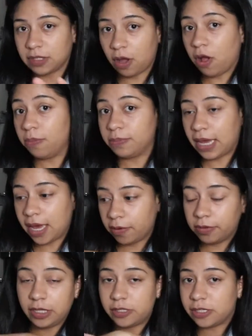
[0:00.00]
calm
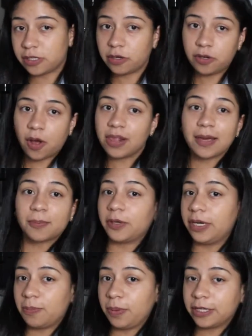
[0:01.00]
down. These are not like
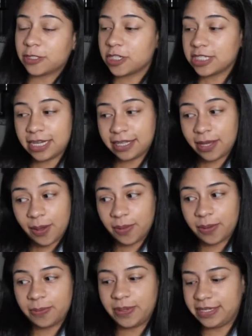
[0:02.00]
pretty pictures like the
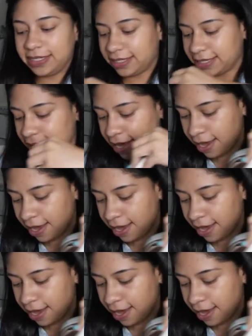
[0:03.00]
other ones,